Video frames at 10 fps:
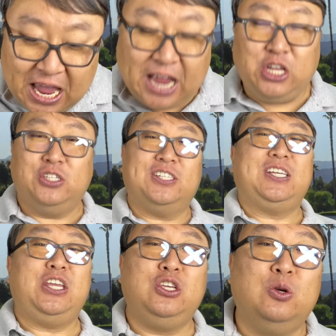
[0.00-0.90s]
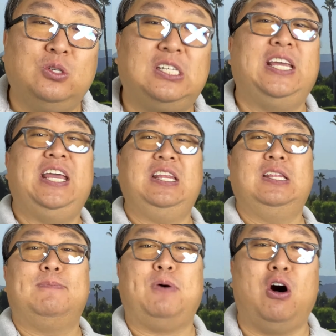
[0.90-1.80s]
and you just get used to hitting
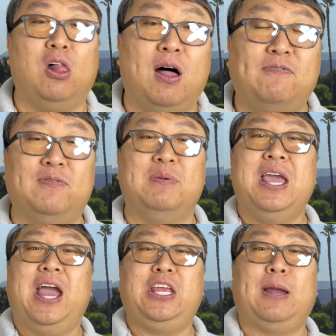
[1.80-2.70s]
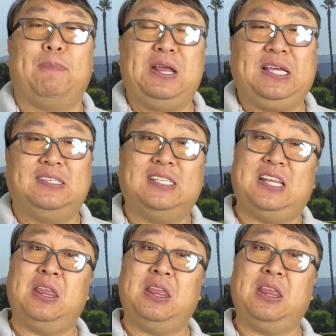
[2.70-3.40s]
the ball off of them, and you get pretty consistent.